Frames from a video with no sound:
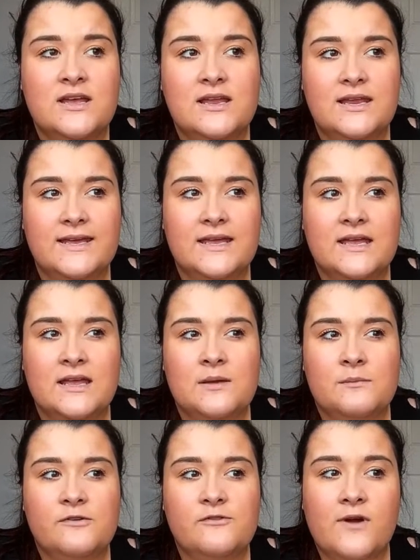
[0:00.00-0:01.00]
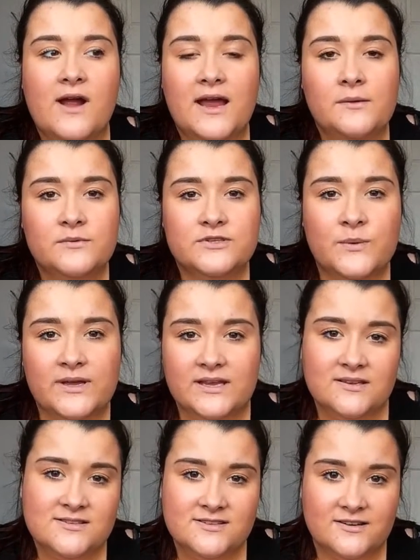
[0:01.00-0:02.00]
Like, before I was quite
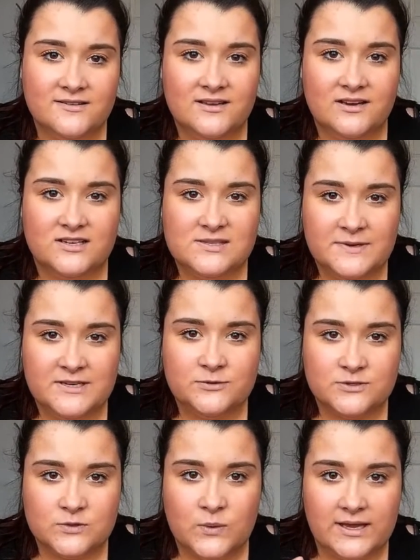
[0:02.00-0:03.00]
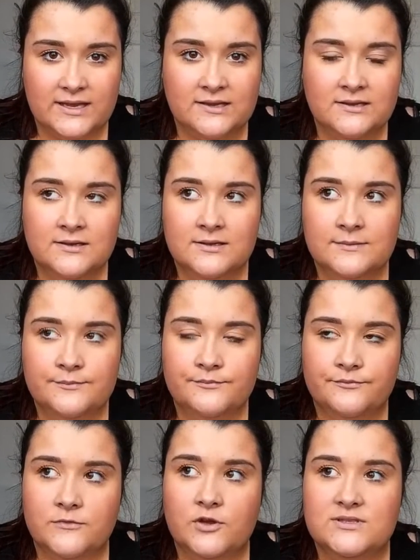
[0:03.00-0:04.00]
concerned that her speech was quite,
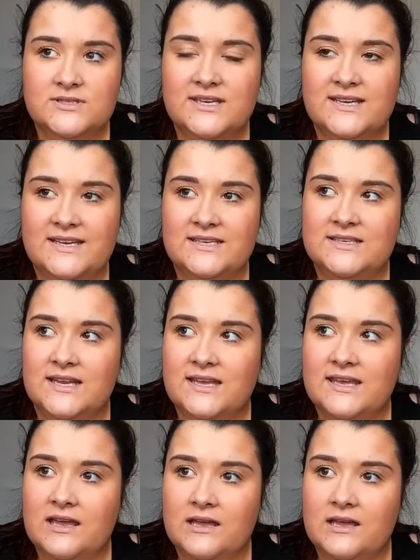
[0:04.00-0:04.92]
not delayed, like,